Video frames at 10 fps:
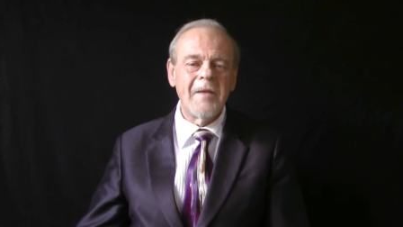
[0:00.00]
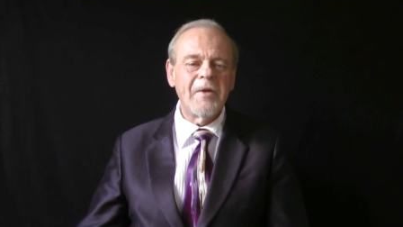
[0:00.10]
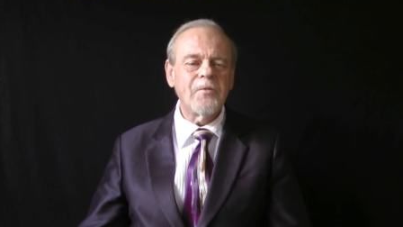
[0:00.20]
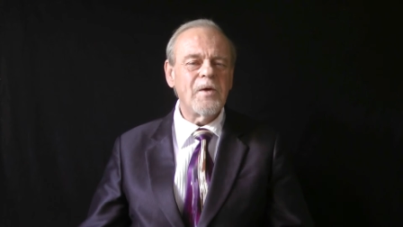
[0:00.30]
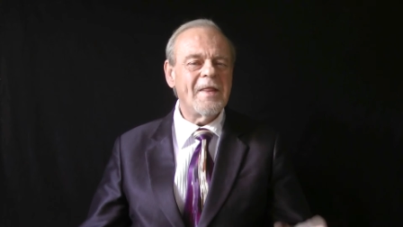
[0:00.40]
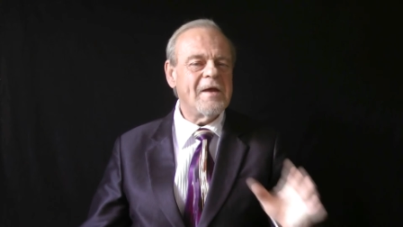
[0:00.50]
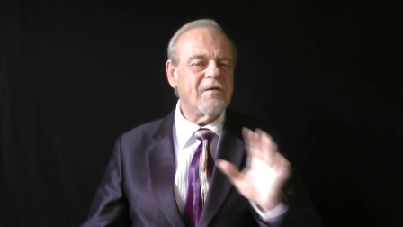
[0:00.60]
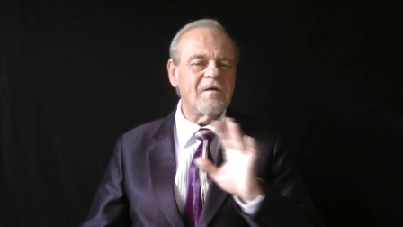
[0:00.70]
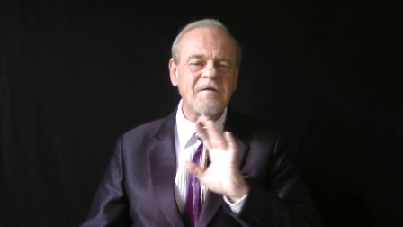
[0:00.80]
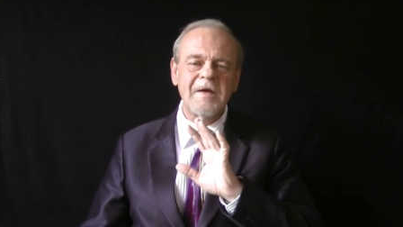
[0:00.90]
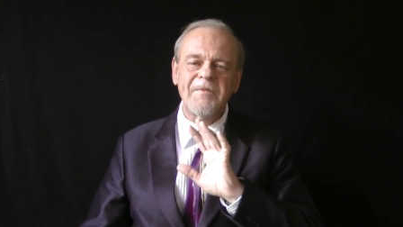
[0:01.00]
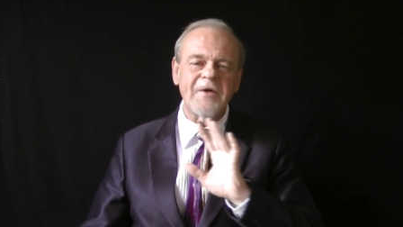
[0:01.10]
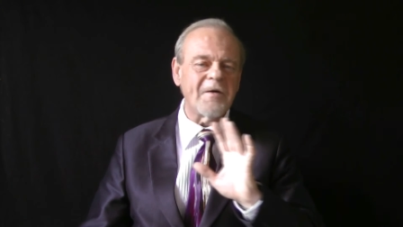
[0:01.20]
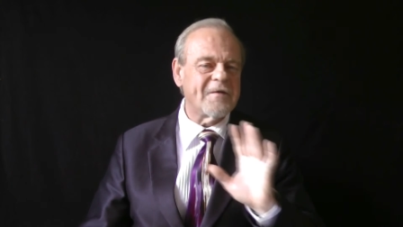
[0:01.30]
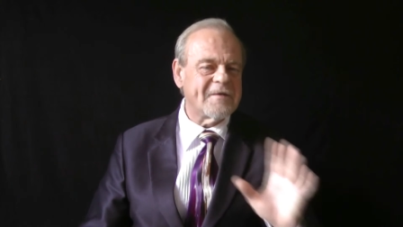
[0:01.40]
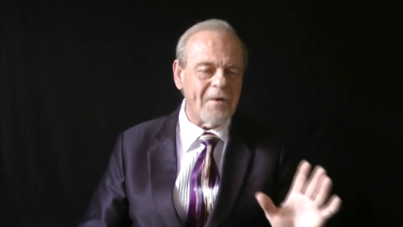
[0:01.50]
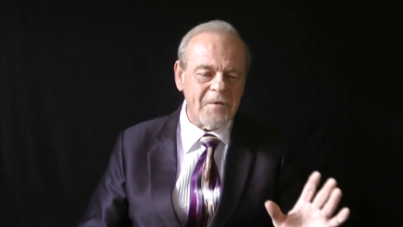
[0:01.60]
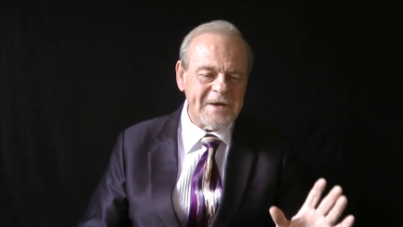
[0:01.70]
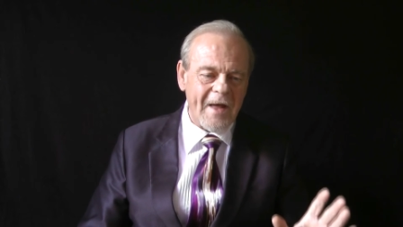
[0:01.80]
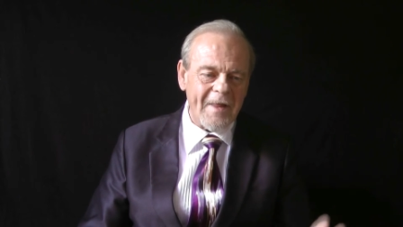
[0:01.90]
But relationships are
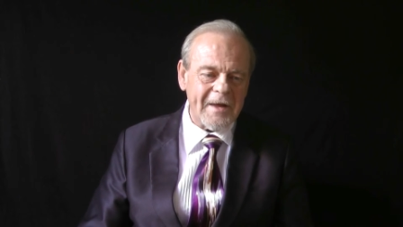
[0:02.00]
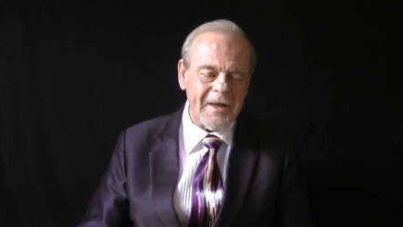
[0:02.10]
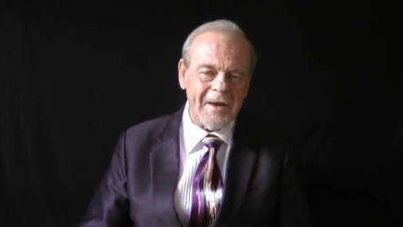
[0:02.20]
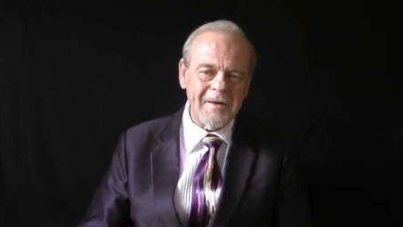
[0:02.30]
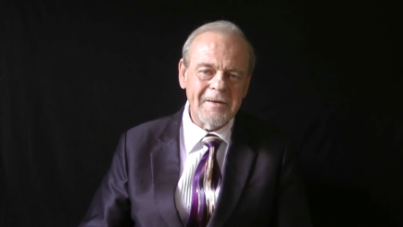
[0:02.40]
so delicate.